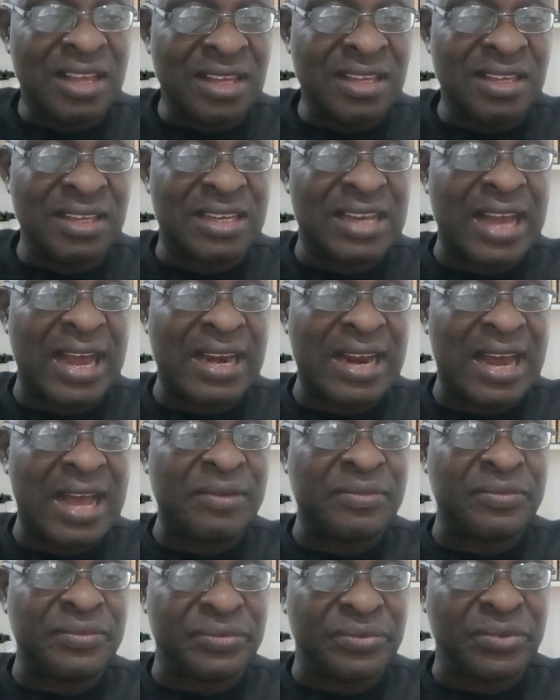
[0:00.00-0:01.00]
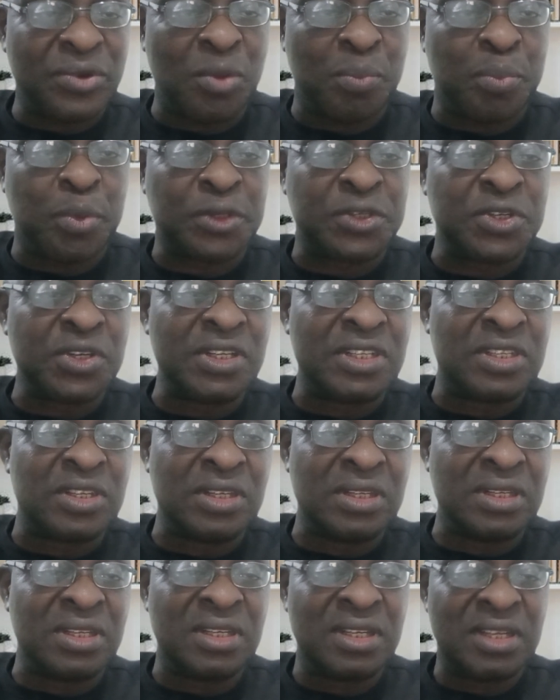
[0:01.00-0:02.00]
he can have
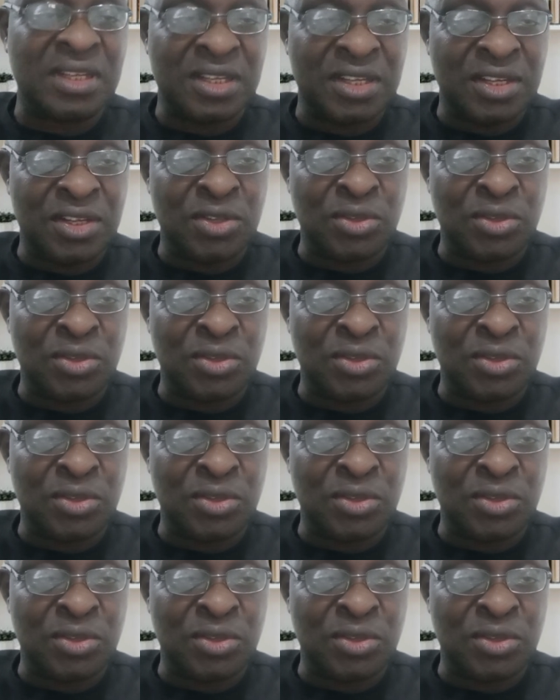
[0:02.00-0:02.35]
opportunity